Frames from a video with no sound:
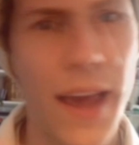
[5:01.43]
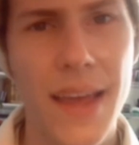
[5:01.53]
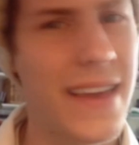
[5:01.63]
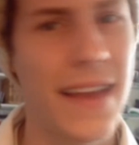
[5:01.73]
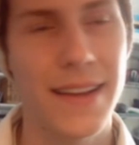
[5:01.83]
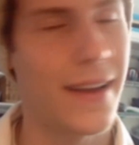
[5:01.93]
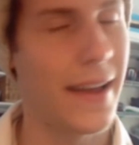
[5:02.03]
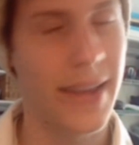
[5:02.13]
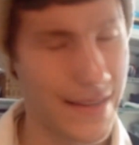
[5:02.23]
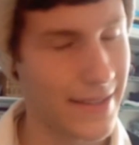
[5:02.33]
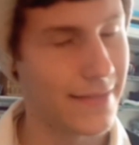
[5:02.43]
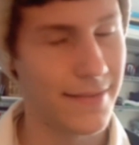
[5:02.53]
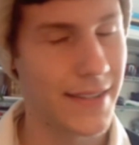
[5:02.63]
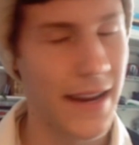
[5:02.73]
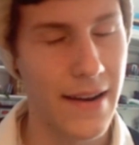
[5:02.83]
I can't
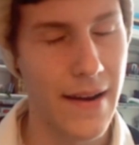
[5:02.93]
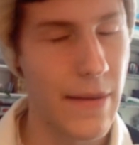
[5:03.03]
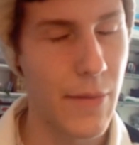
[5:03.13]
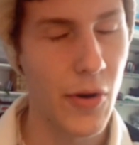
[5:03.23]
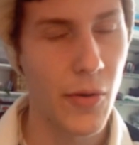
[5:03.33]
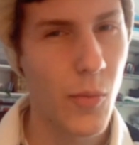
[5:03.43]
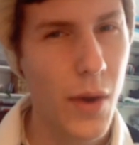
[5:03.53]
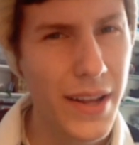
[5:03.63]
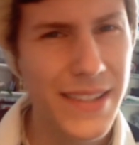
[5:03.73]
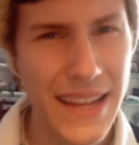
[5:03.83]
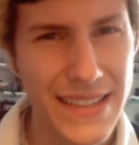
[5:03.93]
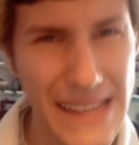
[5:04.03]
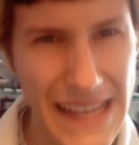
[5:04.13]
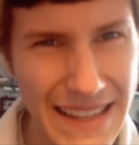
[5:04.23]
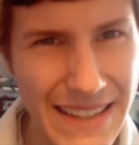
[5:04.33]
stand it anymore. What
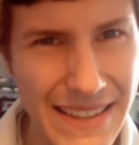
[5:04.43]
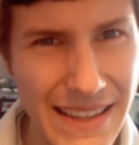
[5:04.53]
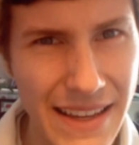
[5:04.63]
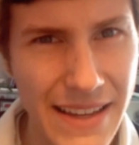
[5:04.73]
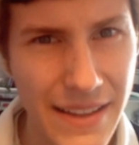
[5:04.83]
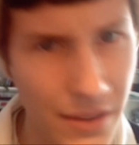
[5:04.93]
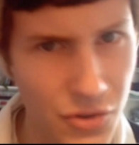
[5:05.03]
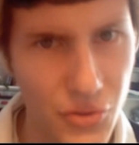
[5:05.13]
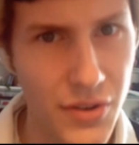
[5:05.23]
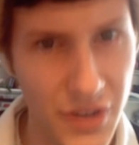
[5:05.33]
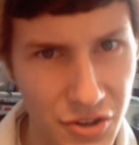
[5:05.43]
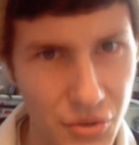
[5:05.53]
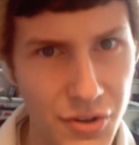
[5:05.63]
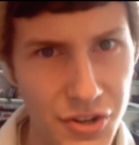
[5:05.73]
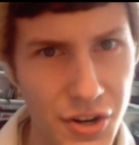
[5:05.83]
exactly is the Jordan and
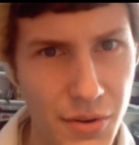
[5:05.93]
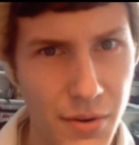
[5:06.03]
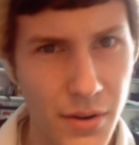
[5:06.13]
Jordan show?